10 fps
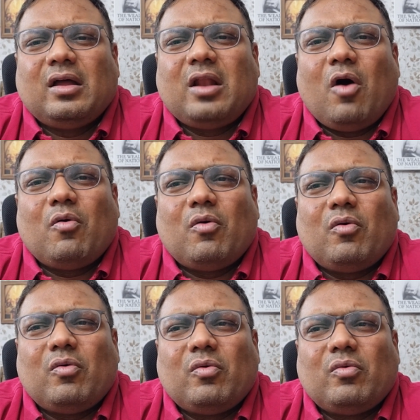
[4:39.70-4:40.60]
Now,
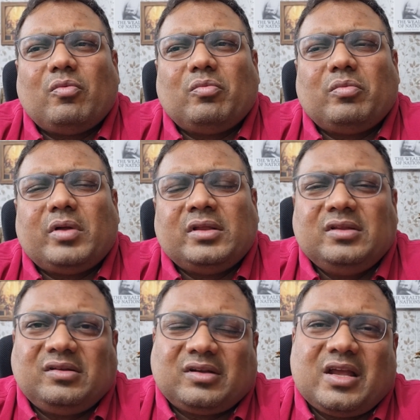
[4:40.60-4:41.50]
in
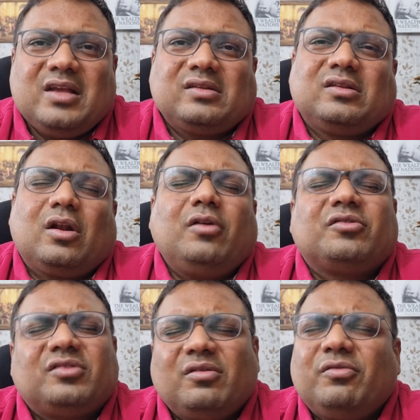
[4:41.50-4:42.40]
this case, there are
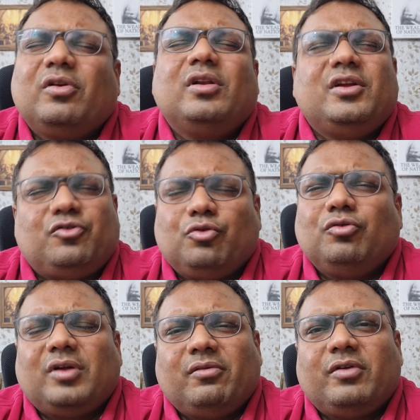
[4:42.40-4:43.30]
several
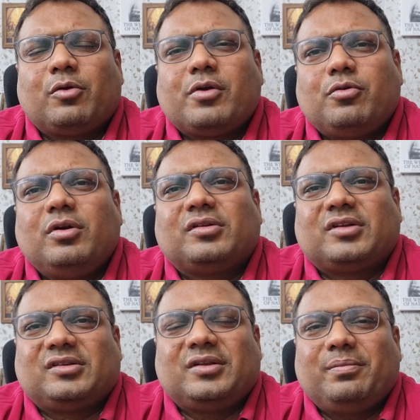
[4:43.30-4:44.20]
issues and we're going to
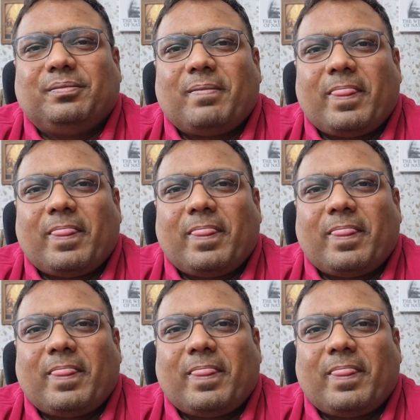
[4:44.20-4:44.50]
discuss them.